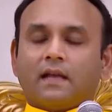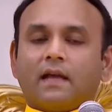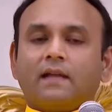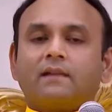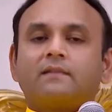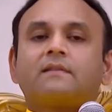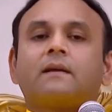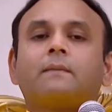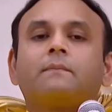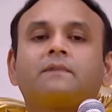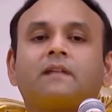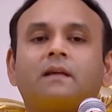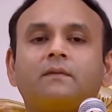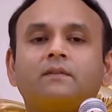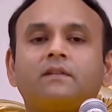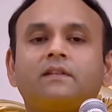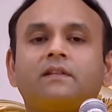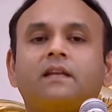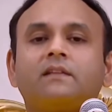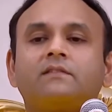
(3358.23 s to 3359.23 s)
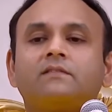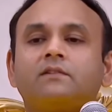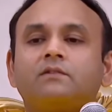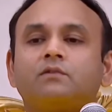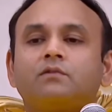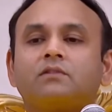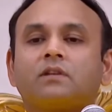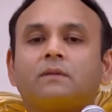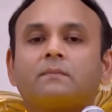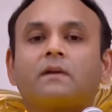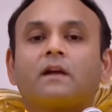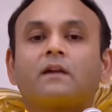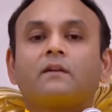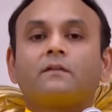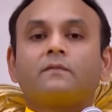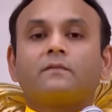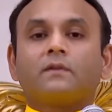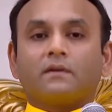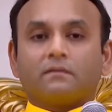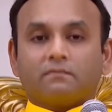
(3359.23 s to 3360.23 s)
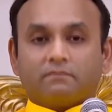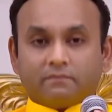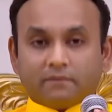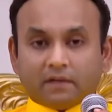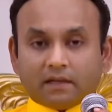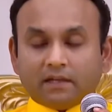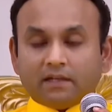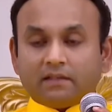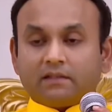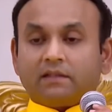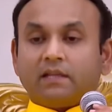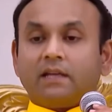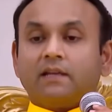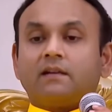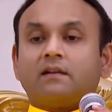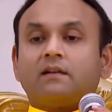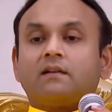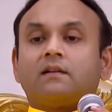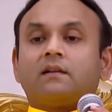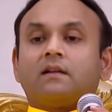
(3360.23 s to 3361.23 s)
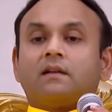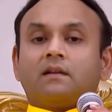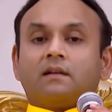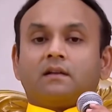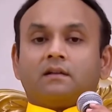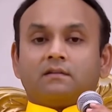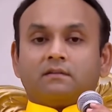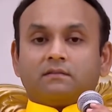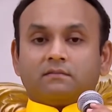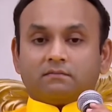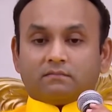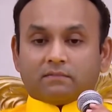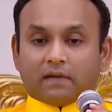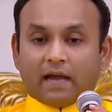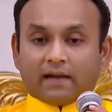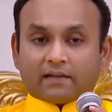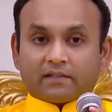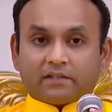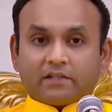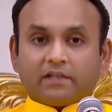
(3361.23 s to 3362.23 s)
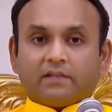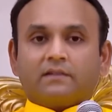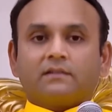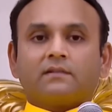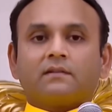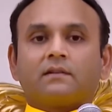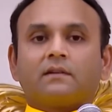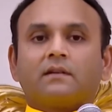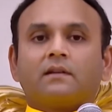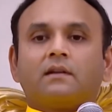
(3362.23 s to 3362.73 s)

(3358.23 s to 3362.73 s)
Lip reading: And sometimes it gets into some kind of a very thick action.